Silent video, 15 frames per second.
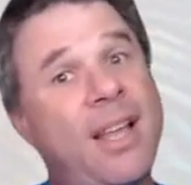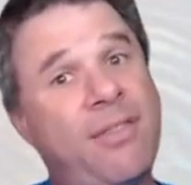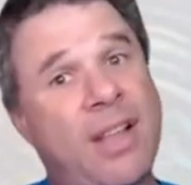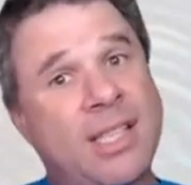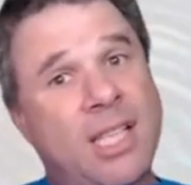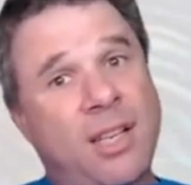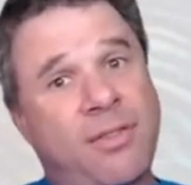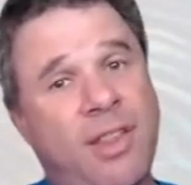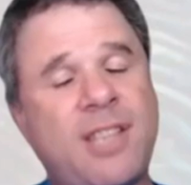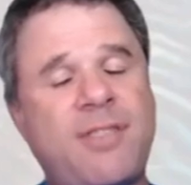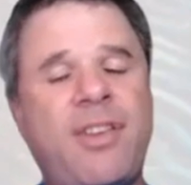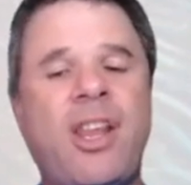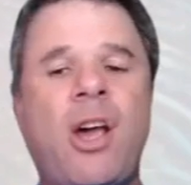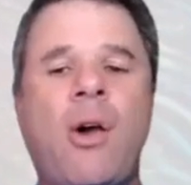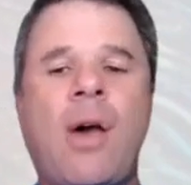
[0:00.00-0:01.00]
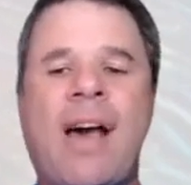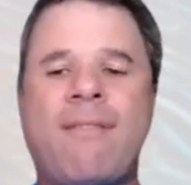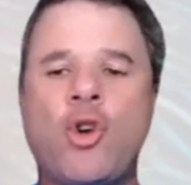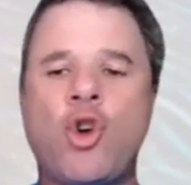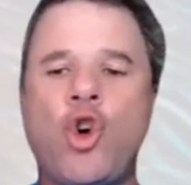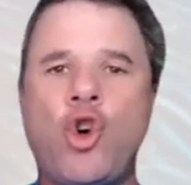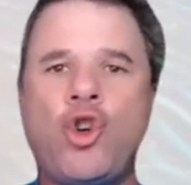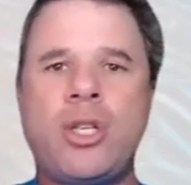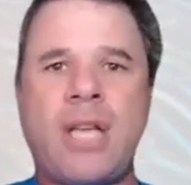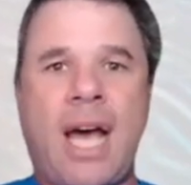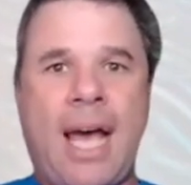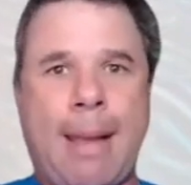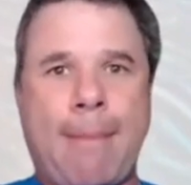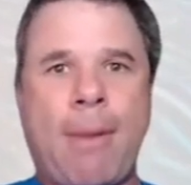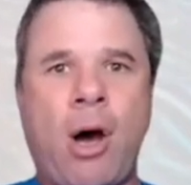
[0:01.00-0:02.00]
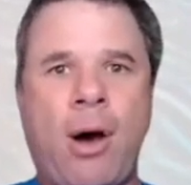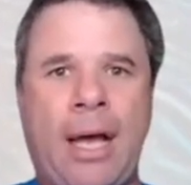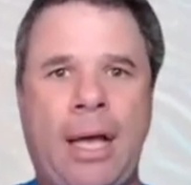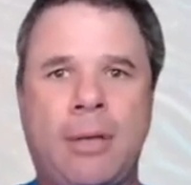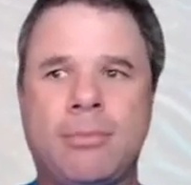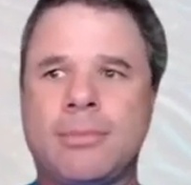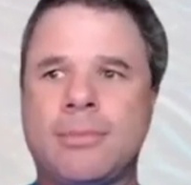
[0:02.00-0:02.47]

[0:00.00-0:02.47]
That's it for this video. Have a good day. Bye.